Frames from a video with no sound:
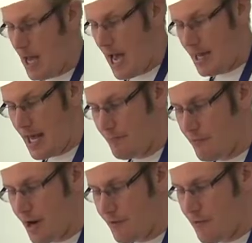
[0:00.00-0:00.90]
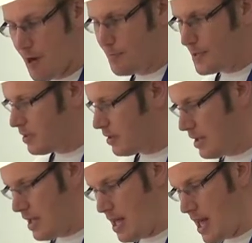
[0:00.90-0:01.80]
and then bread
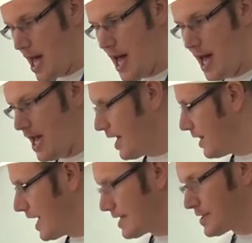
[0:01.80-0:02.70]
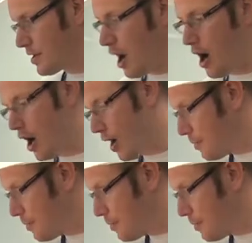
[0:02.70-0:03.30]
Uh, and that's our